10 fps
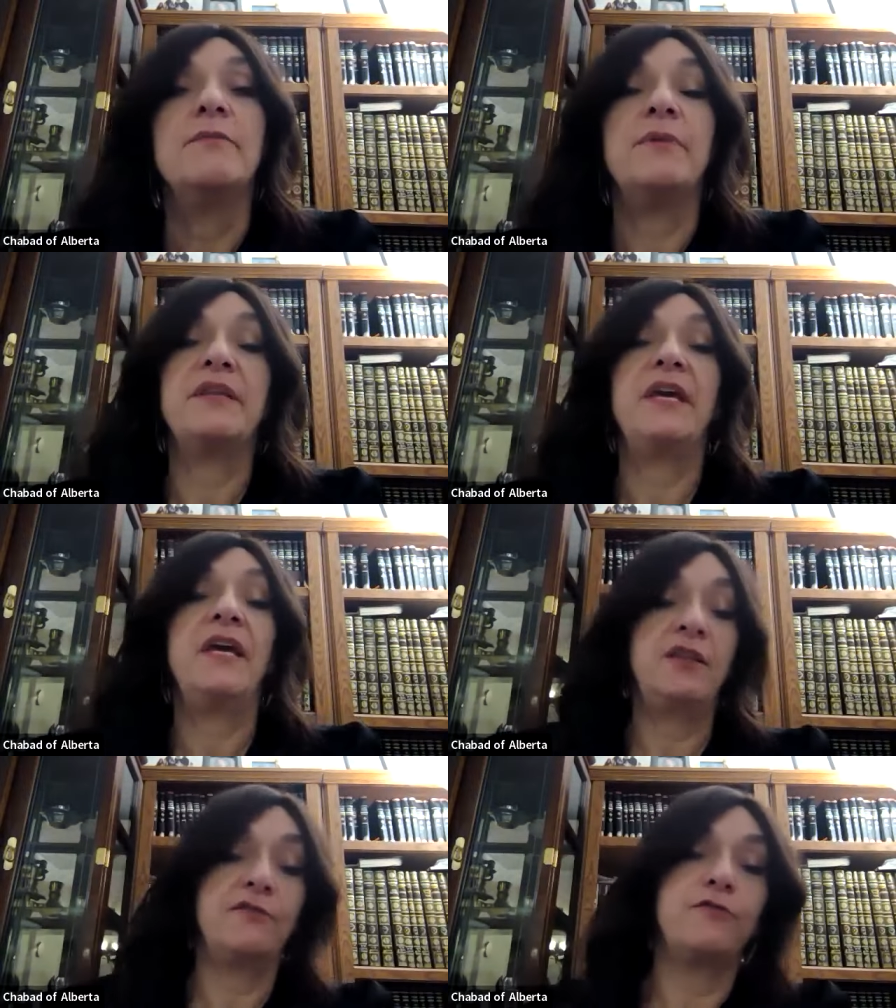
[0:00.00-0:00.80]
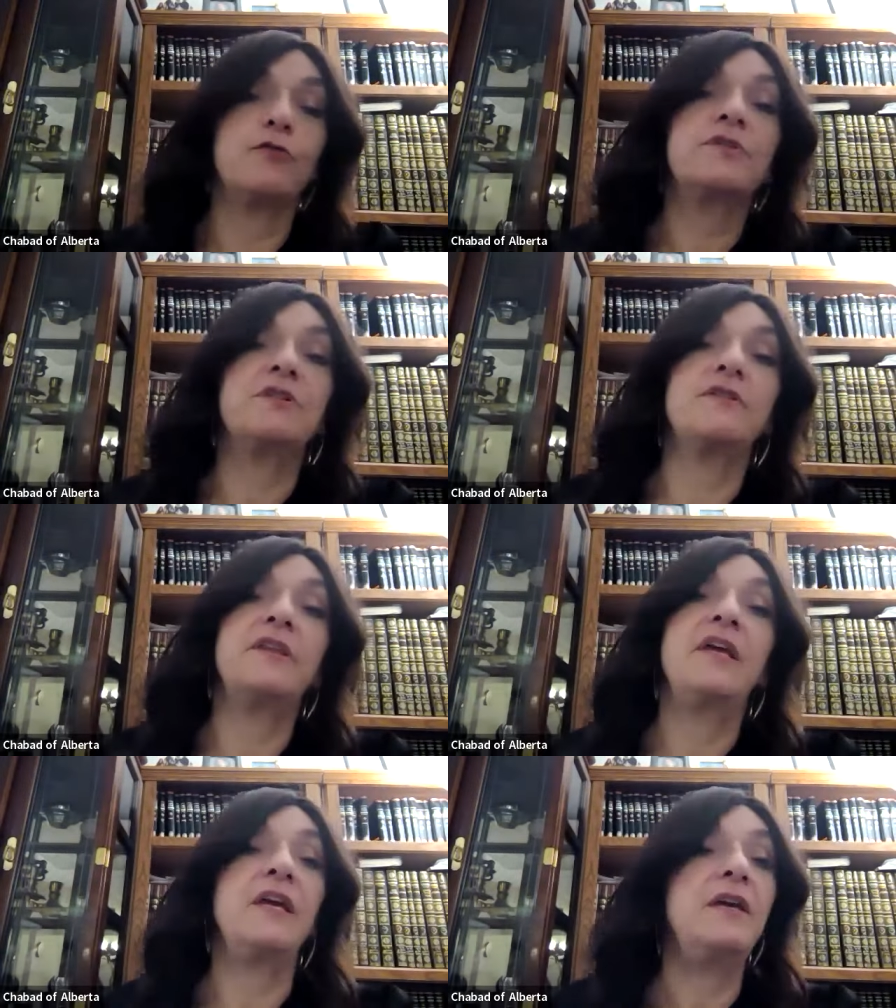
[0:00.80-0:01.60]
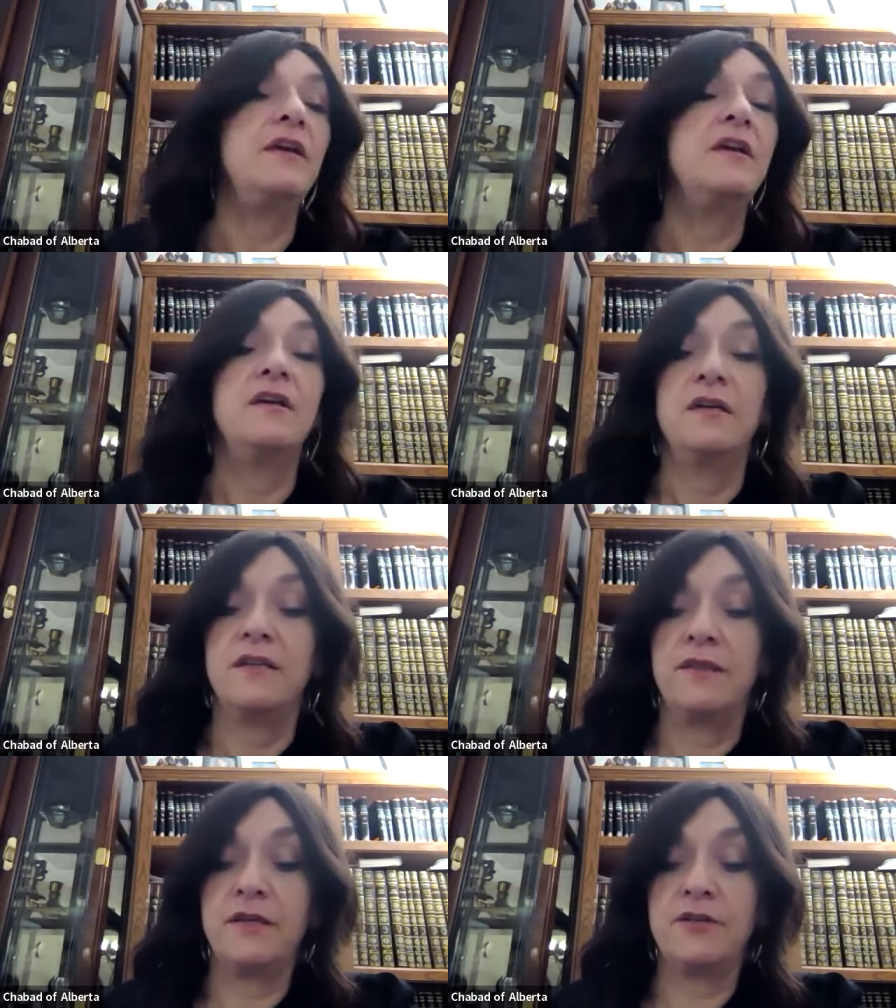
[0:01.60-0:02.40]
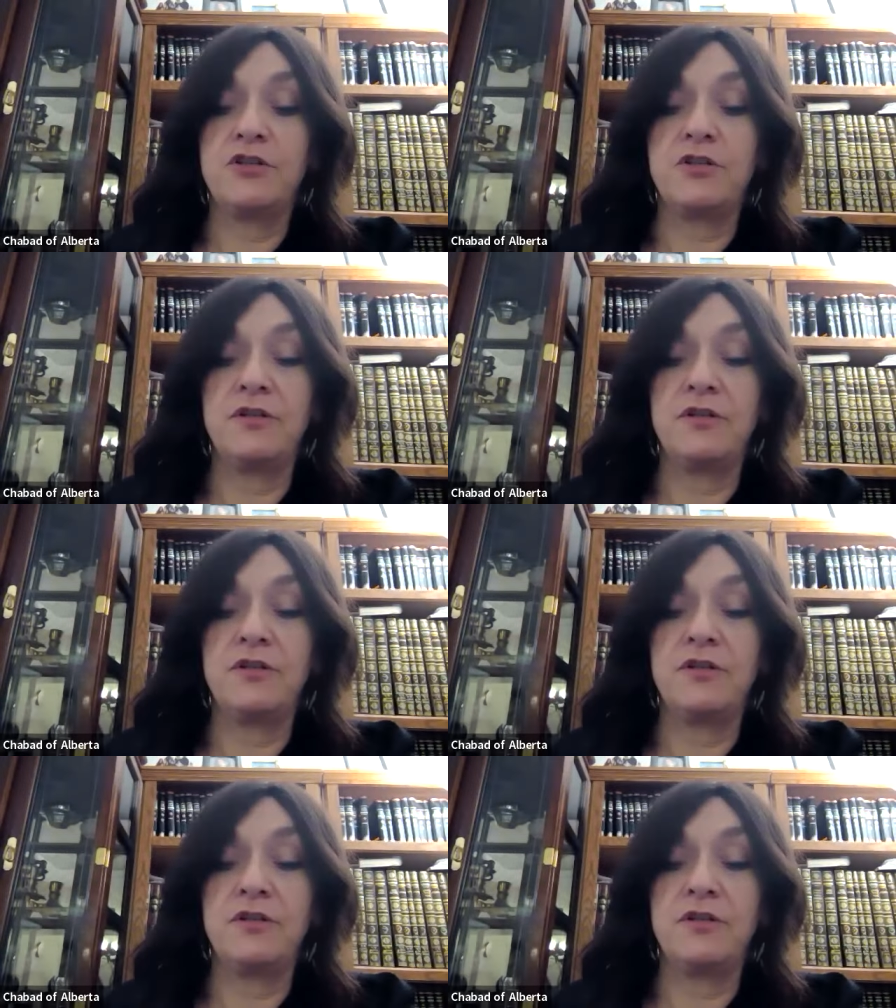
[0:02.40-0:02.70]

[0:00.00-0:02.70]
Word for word: But then the 14th day, the,